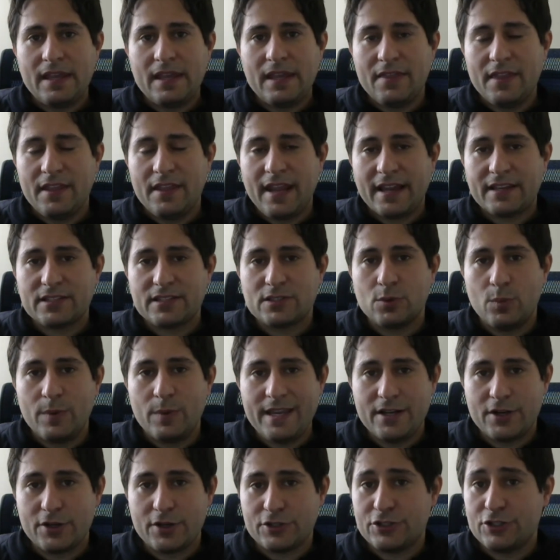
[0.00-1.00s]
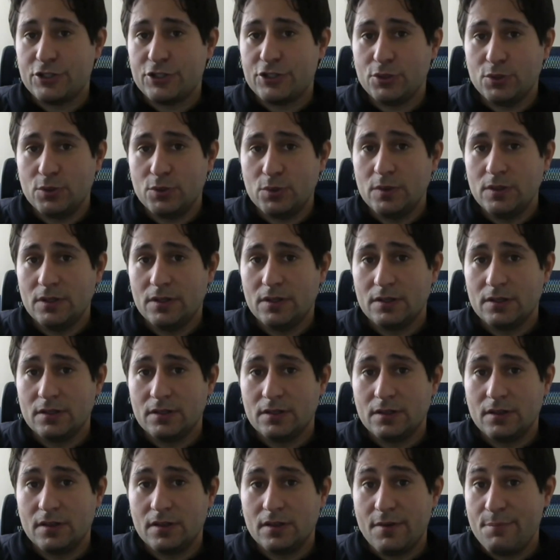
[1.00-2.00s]
in the next week or two,
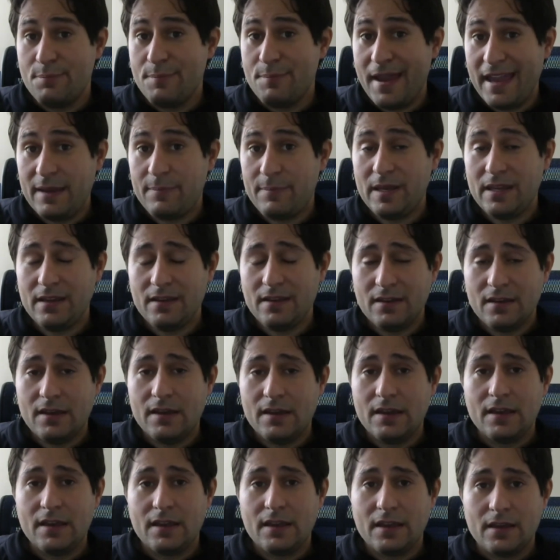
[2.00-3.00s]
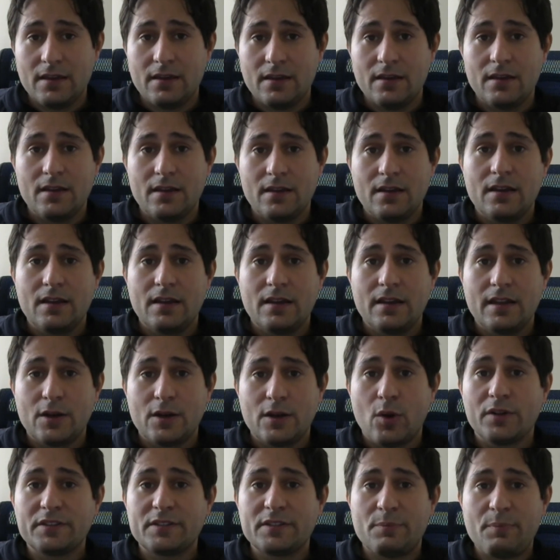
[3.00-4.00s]
maybe. It
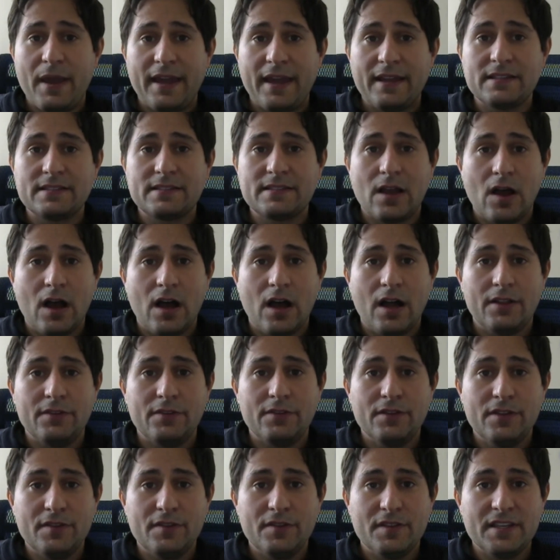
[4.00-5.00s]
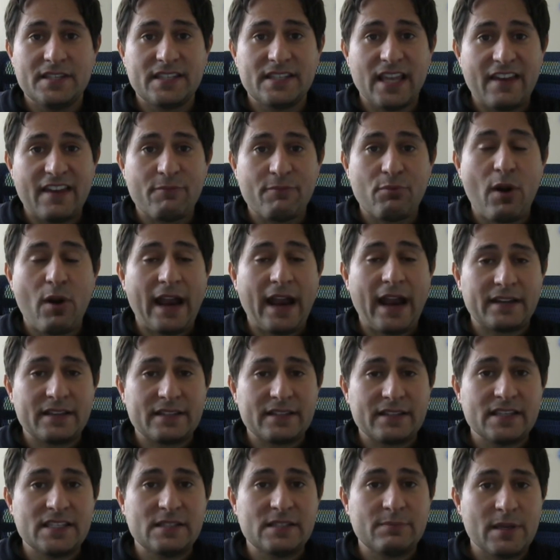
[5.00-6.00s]
all depends on the safe
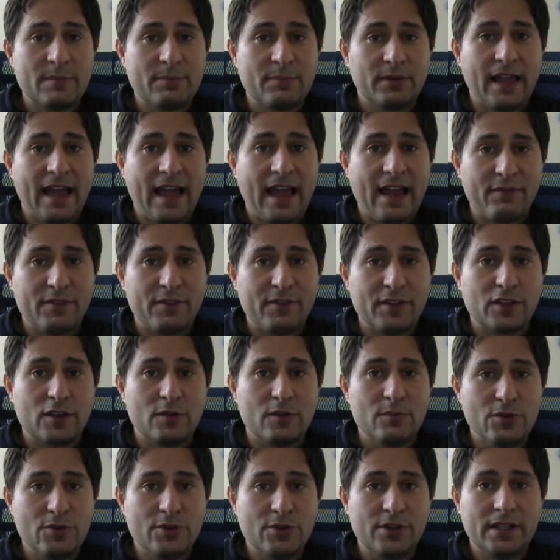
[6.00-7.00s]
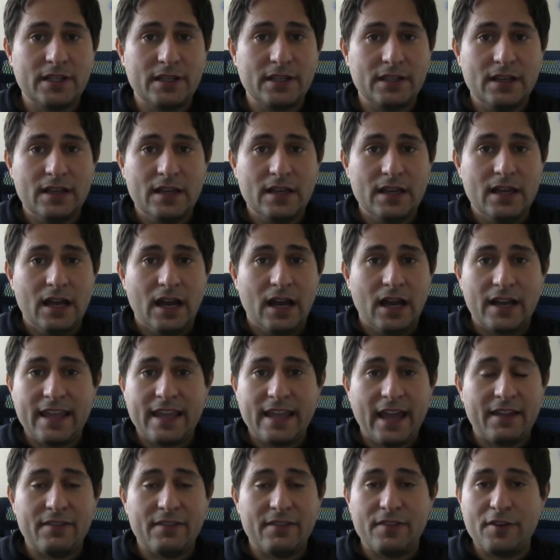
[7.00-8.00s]
practices people have in the community.
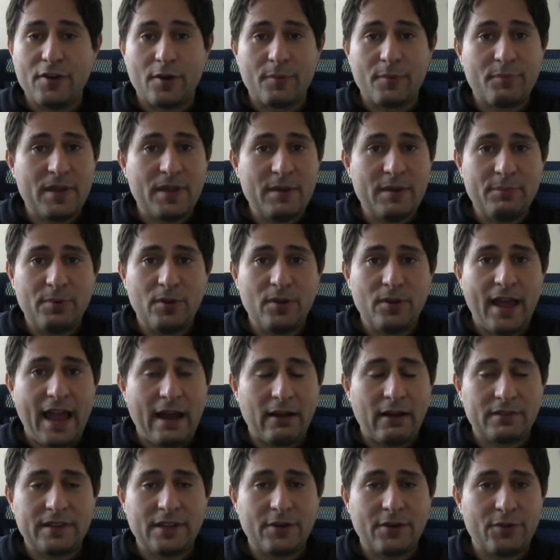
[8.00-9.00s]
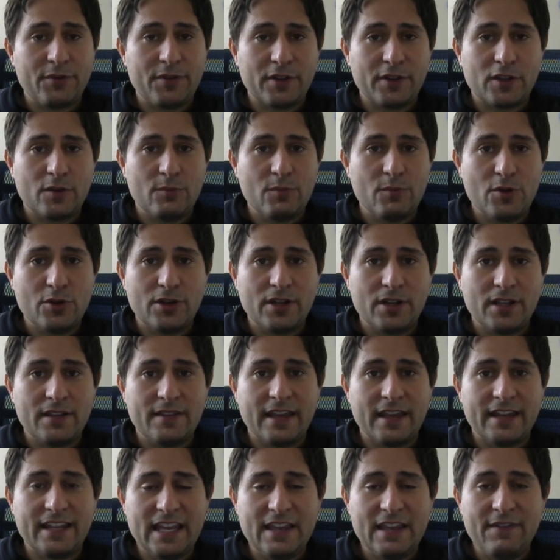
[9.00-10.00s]
Again, there are people out there in the community
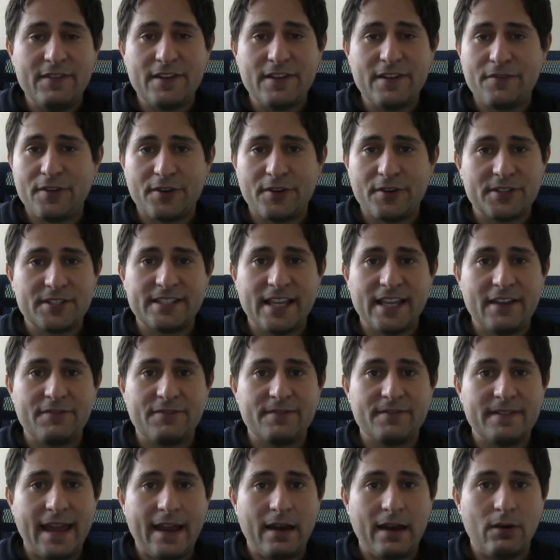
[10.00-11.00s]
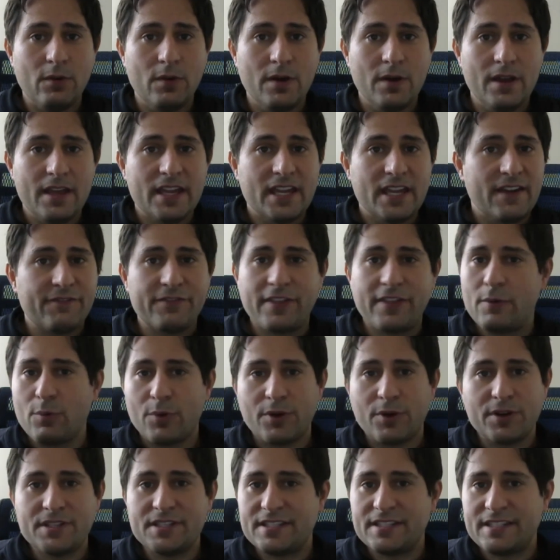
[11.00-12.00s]
that even if they're safe now, if they
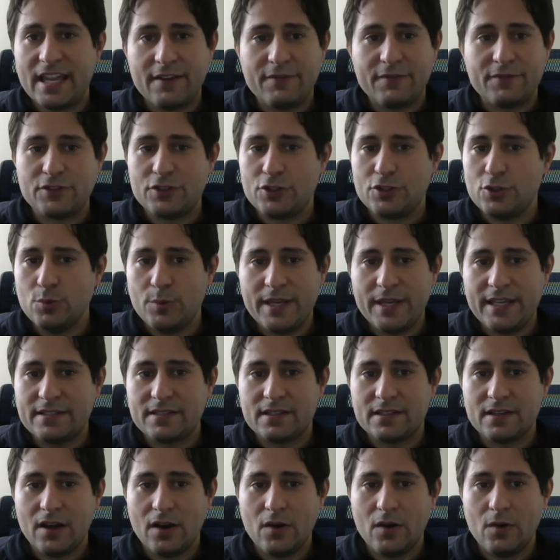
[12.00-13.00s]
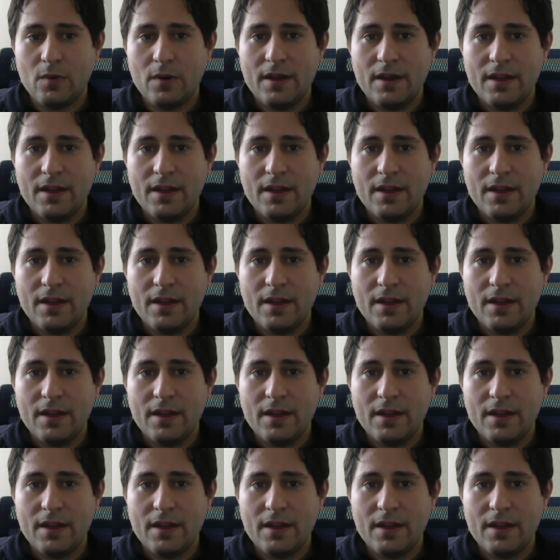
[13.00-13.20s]
weren't safe 2 weeks ago,